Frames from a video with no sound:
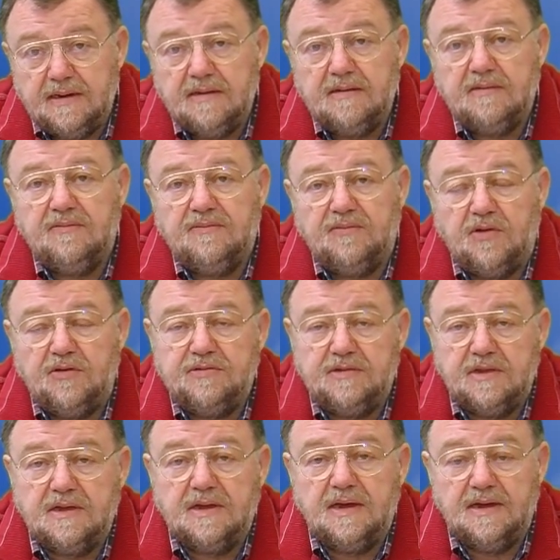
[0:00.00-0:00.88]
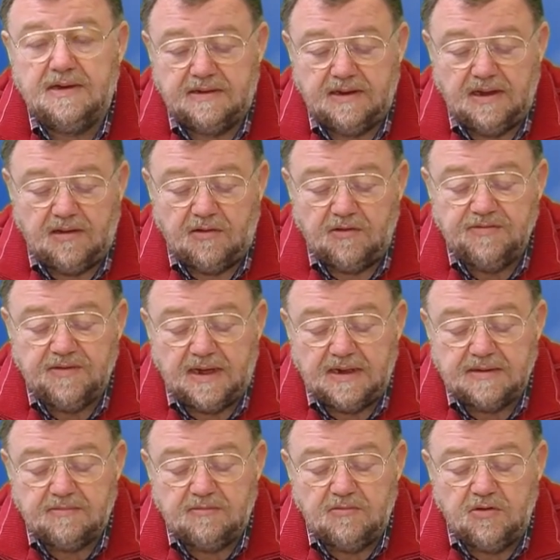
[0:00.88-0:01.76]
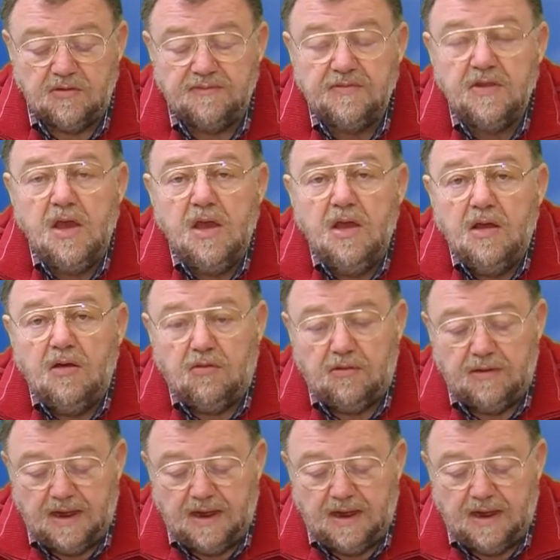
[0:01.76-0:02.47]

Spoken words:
from my breath, and I've changed the